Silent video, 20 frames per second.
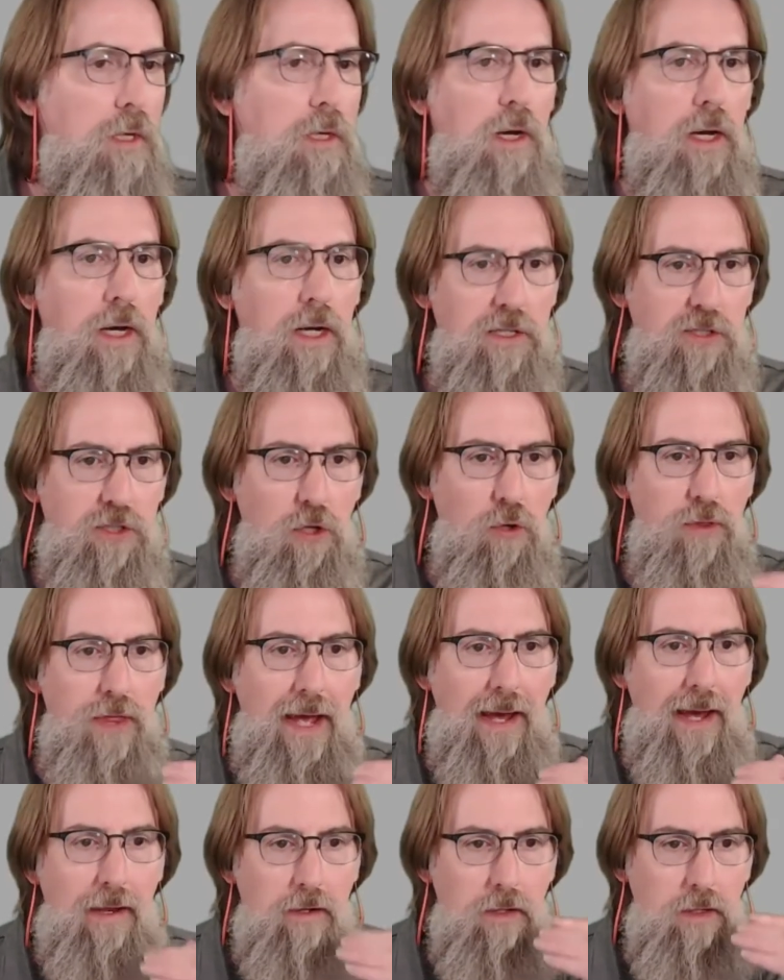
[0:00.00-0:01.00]
so
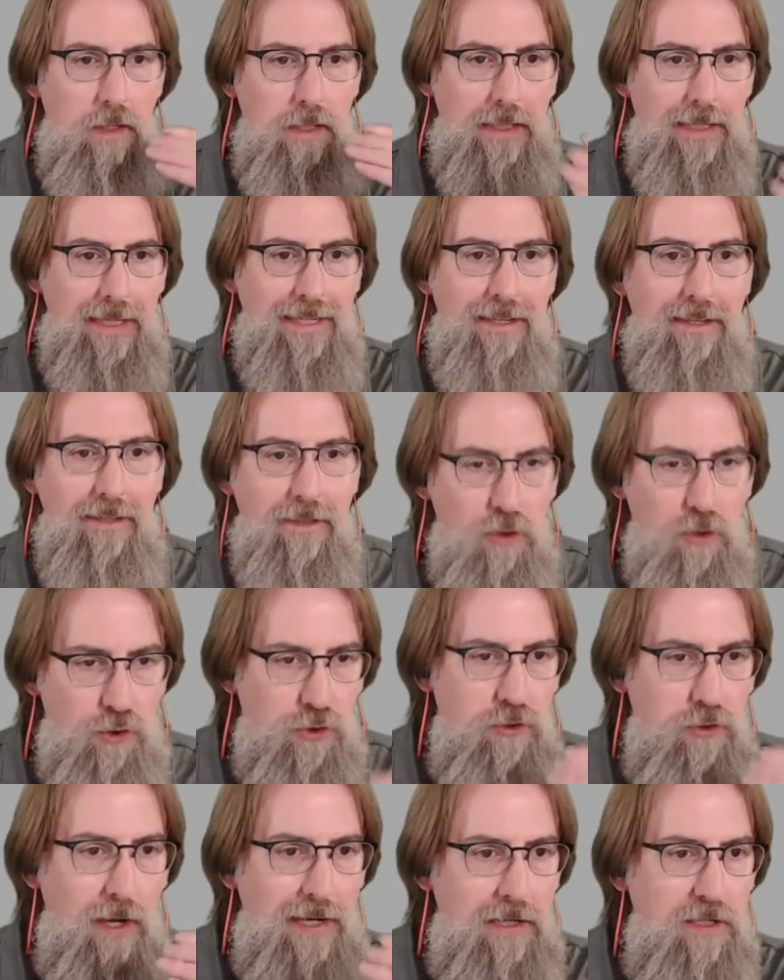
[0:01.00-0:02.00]
that there's
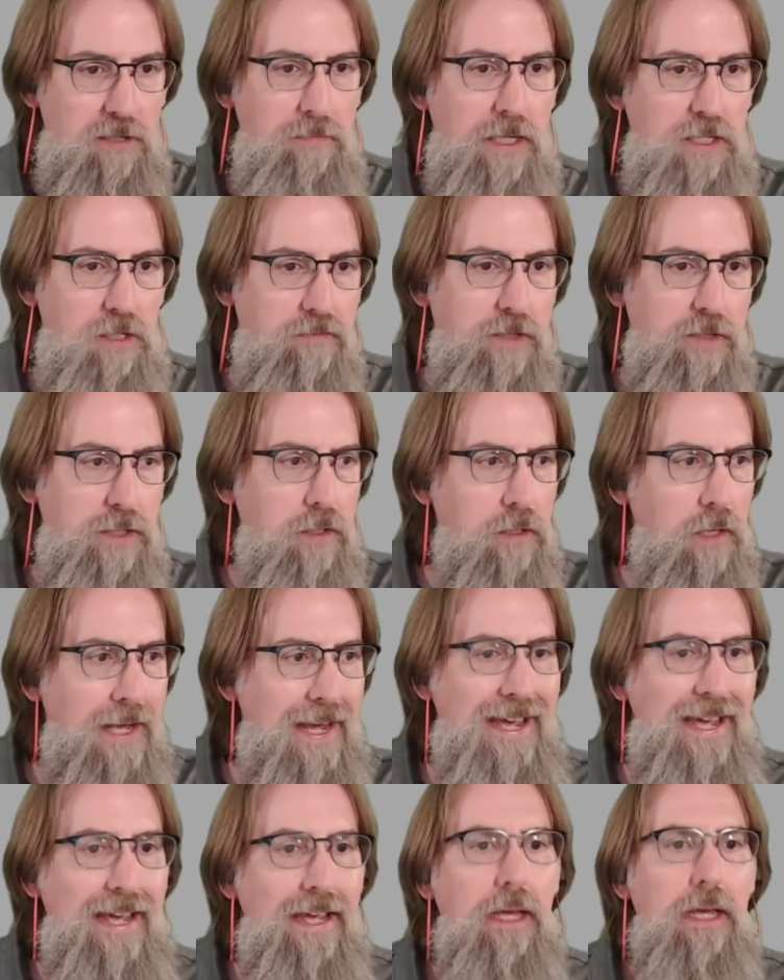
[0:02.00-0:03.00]
not as much of a
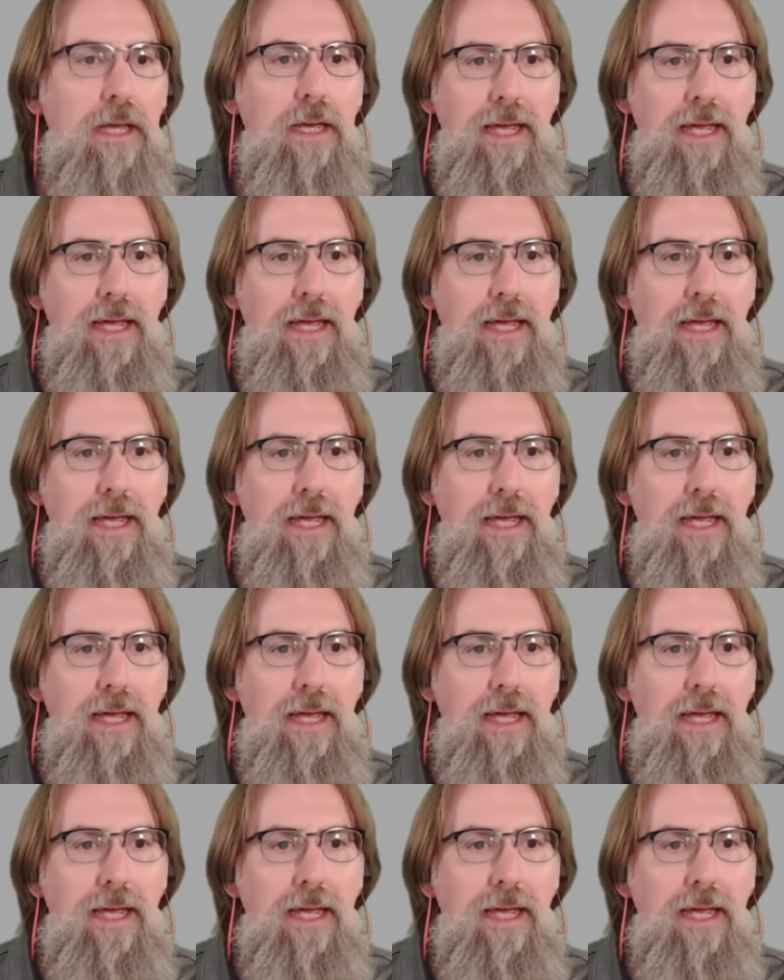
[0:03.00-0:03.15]
delay,